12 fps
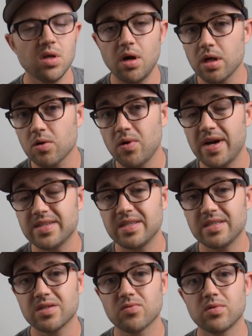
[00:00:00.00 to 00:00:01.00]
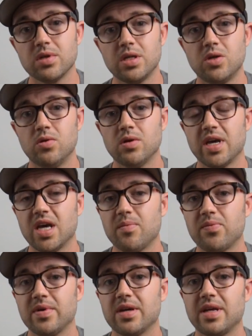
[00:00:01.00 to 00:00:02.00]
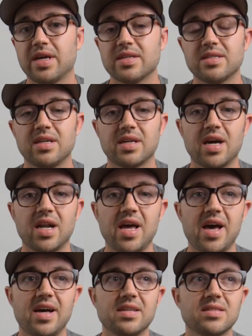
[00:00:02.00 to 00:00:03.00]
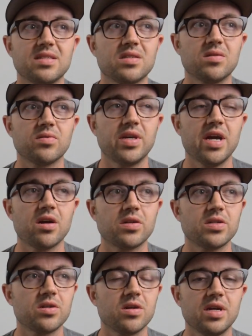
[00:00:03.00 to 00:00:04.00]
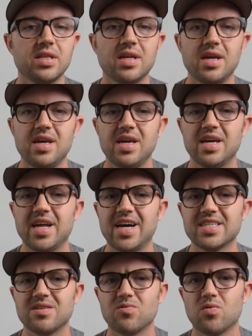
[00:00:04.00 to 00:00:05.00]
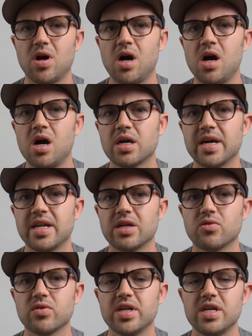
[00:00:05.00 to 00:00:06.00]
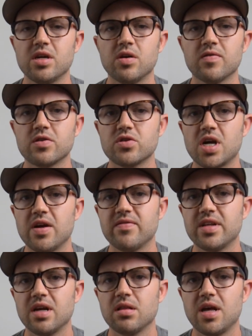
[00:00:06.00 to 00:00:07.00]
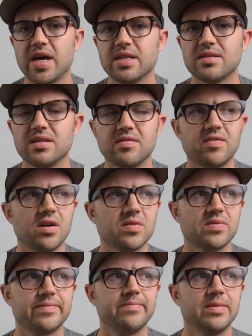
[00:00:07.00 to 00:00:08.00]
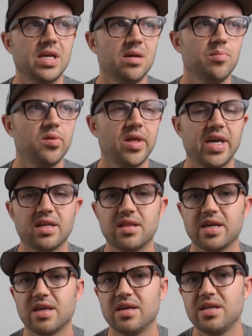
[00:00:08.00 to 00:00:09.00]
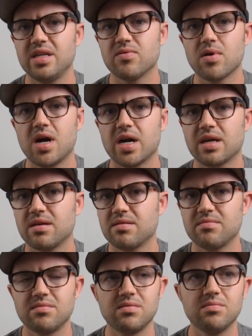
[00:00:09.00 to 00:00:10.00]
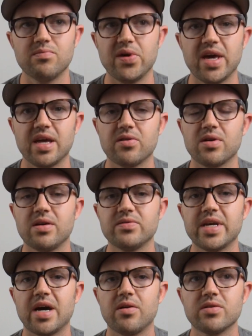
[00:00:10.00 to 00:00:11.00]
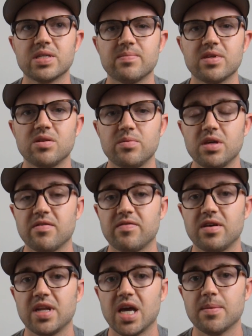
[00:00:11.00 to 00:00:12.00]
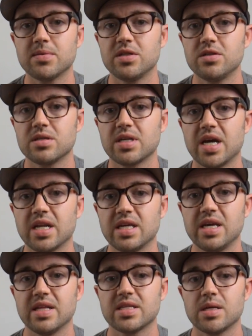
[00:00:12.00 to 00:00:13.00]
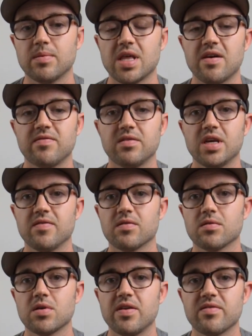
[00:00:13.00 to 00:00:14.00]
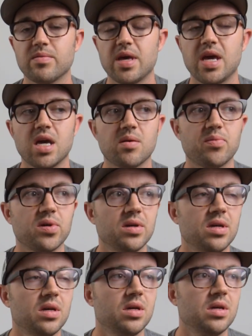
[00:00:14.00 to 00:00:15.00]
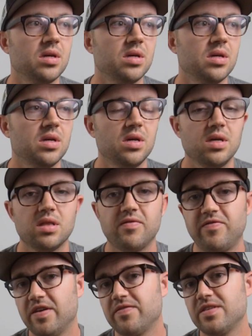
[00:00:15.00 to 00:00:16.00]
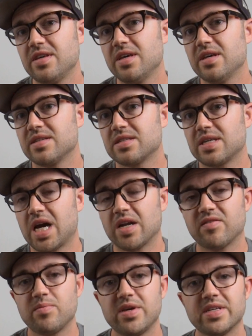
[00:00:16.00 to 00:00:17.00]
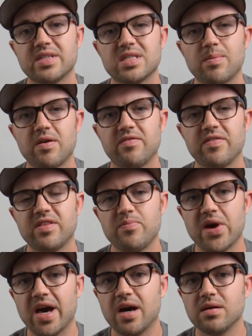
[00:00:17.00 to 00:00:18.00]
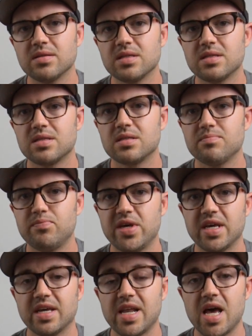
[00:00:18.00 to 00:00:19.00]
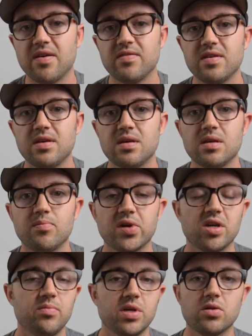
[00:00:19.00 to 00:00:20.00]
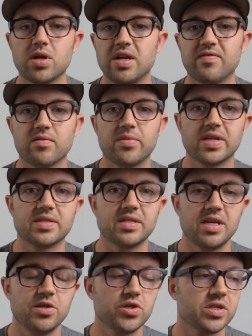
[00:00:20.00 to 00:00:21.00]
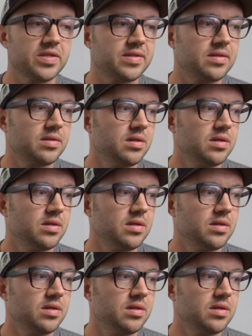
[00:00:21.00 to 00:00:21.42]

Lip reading: Otherwise, it's a really cool amp. Like I said, it kind of has its own character. It has a raw, kind of gritty overdrive that I liked. If I was playing like an indie rock band around town or something, it'd be a fun amp to just kind of get some of that flavor right from the amp. The 50 is kind of a beast. It's about 50 pounds. It's big and heavy, but it would be great for big stages.